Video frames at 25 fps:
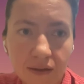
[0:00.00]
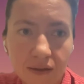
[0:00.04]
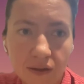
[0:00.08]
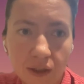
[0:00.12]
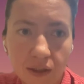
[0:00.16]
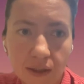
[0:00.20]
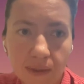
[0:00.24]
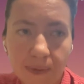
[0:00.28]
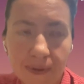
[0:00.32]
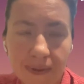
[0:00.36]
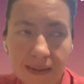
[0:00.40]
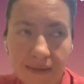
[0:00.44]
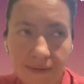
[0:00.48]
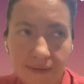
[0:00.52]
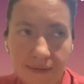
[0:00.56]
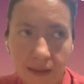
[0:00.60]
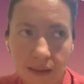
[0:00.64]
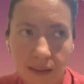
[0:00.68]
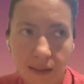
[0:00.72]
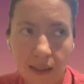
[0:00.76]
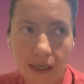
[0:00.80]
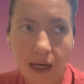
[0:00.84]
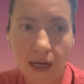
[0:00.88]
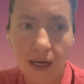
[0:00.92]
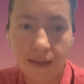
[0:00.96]
are not
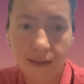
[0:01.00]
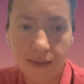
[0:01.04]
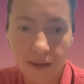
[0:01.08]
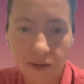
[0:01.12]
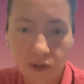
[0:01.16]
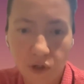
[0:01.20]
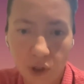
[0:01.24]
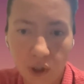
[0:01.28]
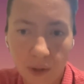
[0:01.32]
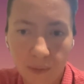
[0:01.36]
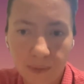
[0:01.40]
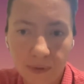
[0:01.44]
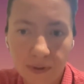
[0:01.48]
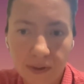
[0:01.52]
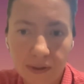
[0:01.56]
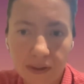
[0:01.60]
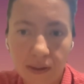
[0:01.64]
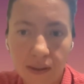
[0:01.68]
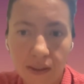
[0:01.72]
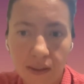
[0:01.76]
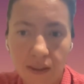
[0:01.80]
specifically IT jobs.